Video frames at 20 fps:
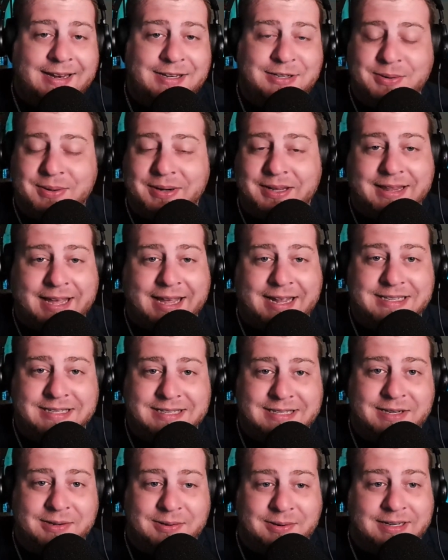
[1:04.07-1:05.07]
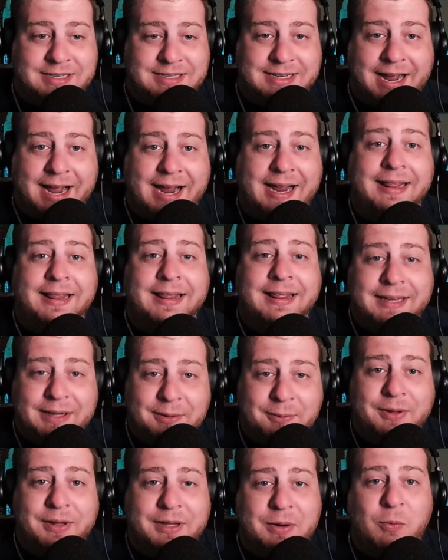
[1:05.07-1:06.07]
during that series. I
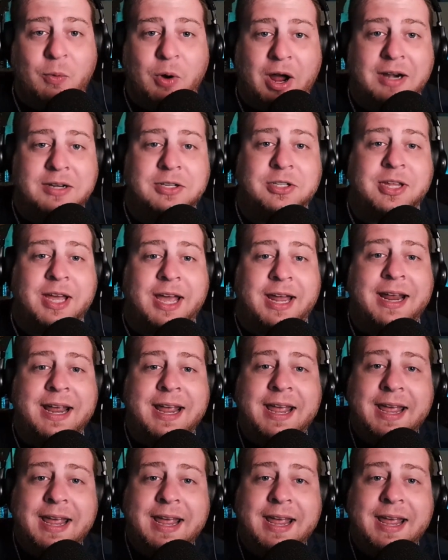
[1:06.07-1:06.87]
literally watched that